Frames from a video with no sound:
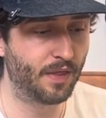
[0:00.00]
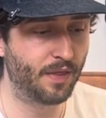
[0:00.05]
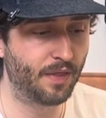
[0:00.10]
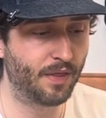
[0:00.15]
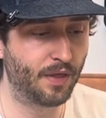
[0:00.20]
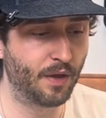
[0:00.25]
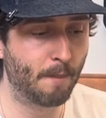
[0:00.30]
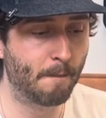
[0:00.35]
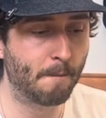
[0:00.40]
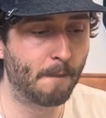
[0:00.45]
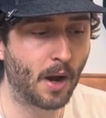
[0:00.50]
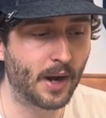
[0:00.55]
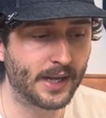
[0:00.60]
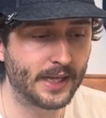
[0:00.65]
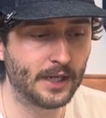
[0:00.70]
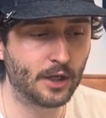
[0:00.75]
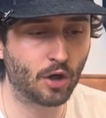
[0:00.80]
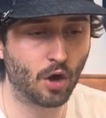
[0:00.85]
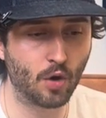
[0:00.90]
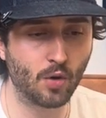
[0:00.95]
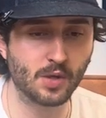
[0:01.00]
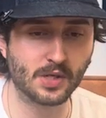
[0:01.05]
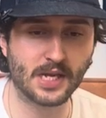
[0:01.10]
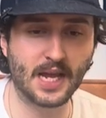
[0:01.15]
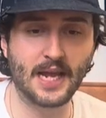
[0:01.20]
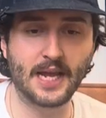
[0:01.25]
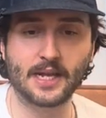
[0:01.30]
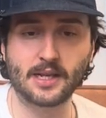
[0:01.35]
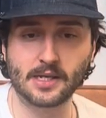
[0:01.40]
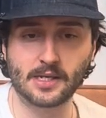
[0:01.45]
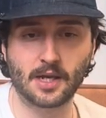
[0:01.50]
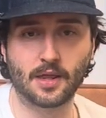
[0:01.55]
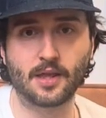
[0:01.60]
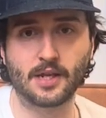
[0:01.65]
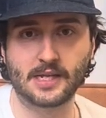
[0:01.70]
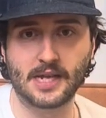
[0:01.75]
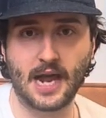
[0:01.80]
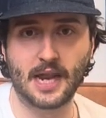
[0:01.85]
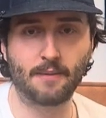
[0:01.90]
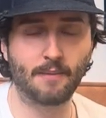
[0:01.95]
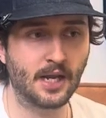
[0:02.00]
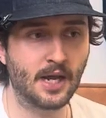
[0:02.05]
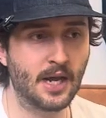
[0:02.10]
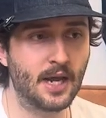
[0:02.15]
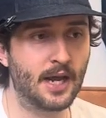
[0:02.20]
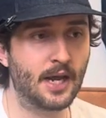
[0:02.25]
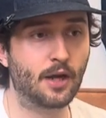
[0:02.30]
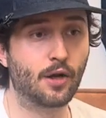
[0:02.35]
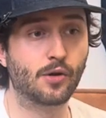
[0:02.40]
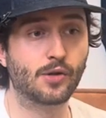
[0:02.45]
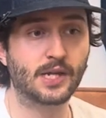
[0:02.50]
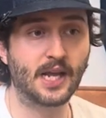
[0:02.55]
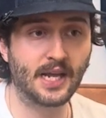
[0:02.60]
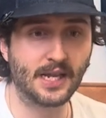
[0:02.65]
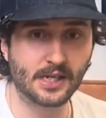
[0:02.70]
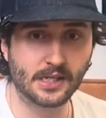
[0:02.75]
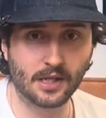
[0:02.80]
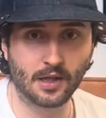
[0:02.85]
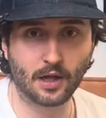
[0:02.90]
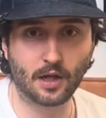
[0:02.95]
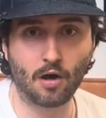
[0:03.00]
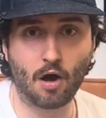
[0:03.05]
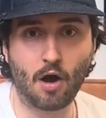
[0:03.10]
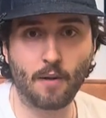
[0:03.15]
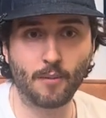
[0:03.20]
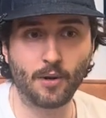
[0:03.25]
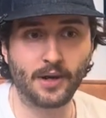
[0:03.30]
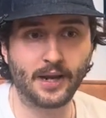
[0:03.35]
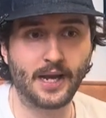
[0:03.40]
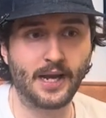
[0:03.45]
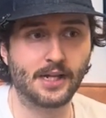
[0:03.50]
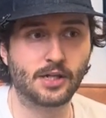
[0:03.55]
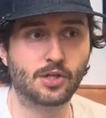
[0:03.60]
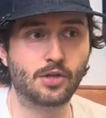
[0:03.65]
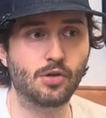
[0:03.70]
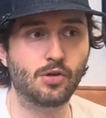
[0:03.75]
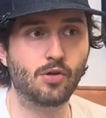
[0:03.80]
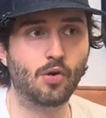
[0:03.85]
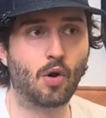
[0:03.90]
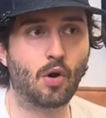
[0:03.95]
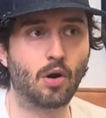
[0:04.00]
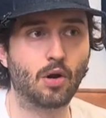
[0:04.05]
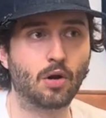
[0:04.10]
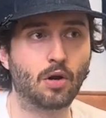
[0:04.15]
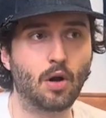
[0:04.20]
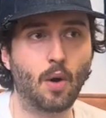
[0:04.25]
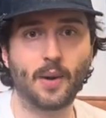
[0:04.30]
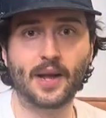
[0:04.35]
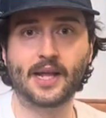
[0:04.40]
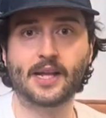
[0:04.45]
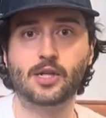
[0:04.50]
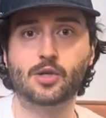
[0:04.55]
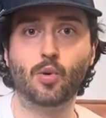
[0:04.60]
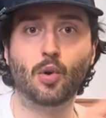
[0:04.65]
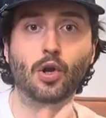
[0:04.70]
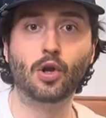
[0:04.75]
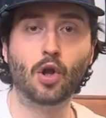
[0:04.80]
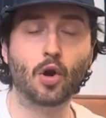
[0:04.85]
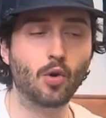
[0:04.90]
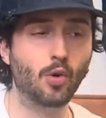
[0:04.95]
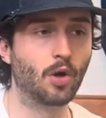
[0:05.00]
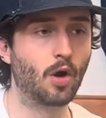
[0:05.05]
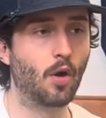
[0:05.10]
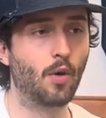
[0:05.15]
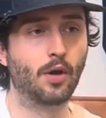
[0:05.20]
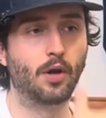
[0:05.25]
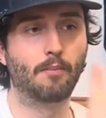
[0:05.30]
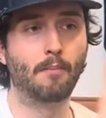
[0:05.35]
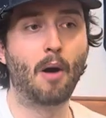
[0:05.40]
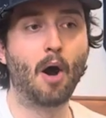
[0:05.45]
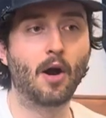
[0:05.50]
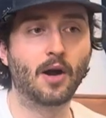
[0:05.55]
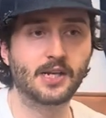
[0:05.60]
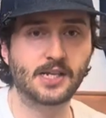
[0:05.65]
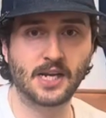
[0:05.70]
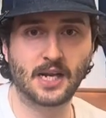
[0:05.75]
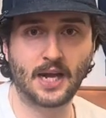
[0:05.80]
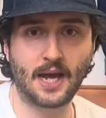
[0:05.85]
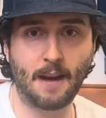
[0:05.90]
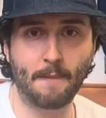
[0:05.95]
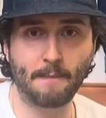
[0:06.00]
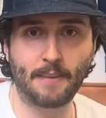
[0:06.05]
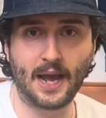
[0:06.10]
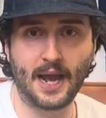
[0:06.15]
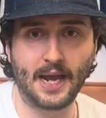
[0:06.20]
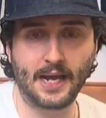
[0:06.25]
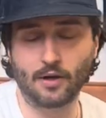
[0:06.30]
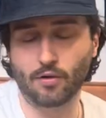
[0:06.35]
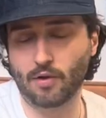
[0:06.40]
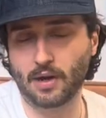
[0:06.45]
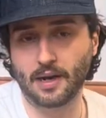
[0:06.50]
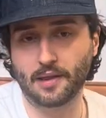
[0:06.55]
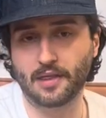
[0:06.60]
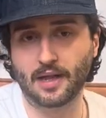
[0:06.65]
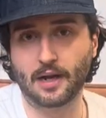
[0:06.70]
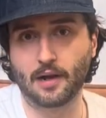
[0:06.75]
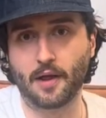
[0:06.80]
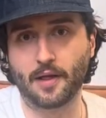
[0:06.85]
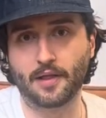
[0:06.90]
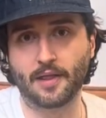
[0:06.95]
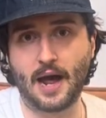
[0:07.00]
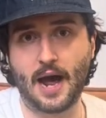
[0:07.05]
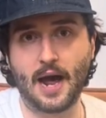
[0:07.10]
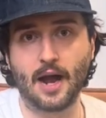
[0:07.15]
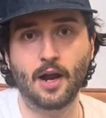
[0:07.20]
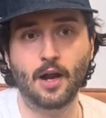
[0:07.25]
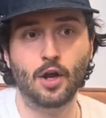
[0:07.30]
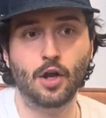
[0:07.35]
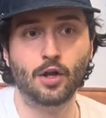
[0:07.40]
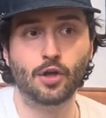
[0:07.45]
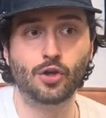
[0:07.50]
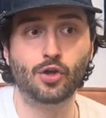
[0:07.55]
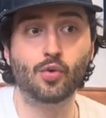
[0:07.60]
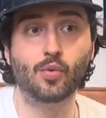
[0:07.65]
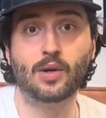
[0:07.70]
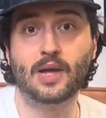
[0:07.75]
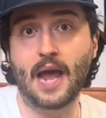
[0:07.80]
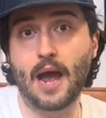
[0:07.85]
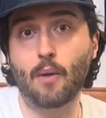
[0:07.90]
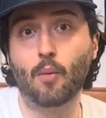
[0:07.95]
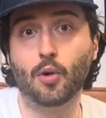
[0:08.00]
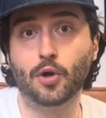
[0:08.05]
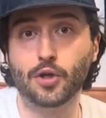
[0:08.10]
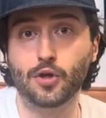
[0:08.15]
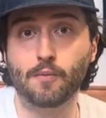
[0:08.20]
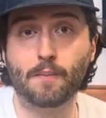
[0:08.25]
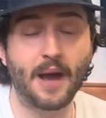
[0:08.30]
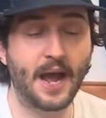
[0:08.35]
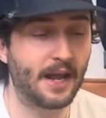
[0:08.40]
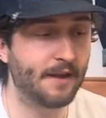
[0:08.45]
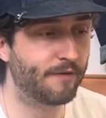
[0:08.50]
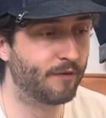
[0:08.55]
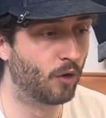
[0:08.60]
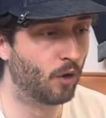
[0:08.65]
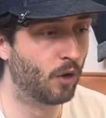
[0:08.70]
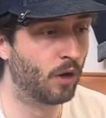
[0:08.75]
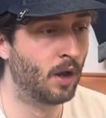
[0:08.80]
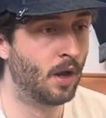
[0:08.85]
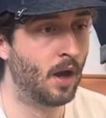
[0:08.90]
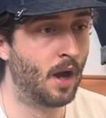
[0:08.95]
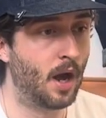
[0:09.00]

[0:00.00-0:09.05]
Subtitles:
The money goes into the denim. It goes into the garment. It's not going into a logo and a marketing campaign or anything like that. You get what you pay for.